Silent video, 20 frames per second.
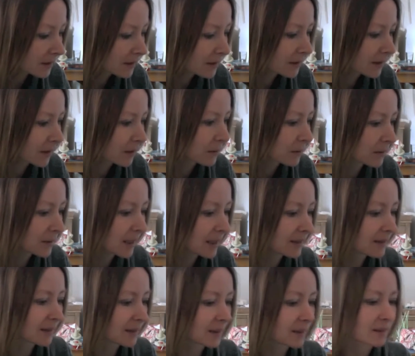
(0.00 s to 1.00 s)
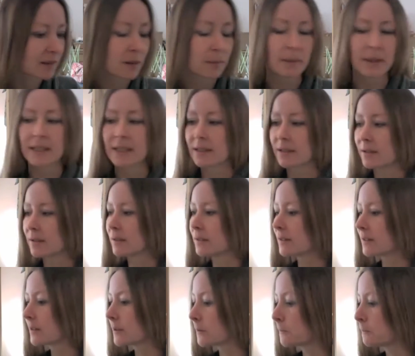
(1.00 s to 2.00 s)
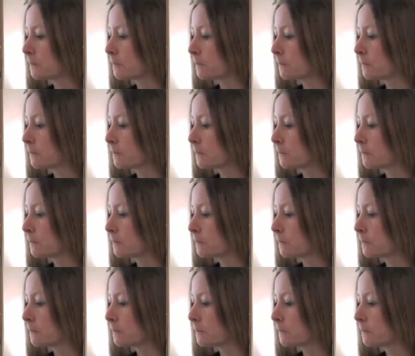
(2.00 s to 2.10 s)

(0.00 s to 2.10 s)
So next thing that's on my needles.